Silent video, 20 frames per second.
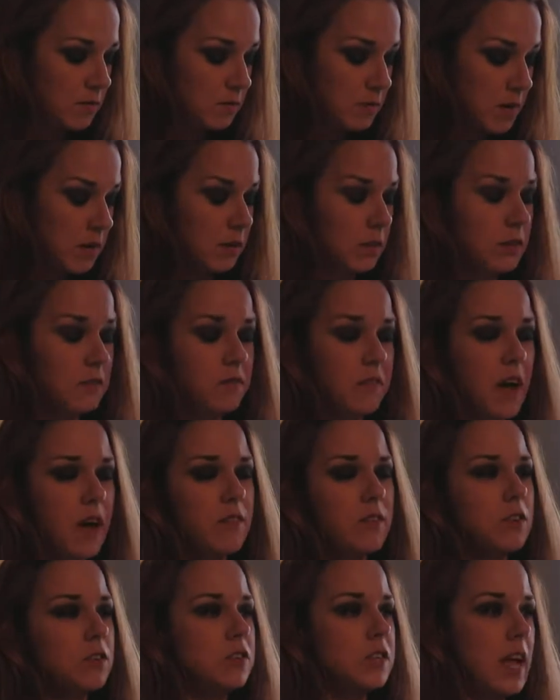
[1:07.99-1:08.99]
nearly 5
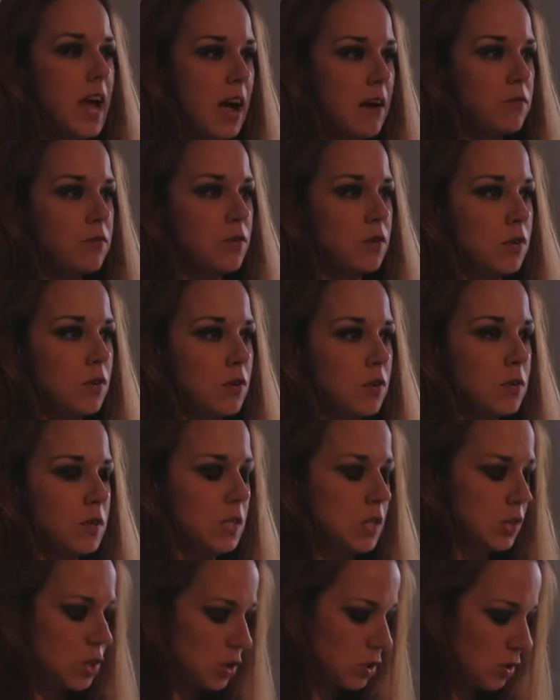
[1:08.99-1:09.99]
years after
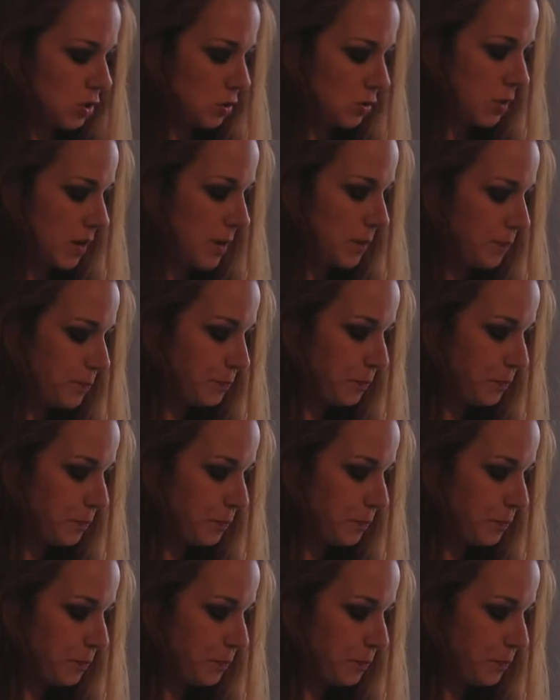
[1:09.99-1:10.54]
the surgery.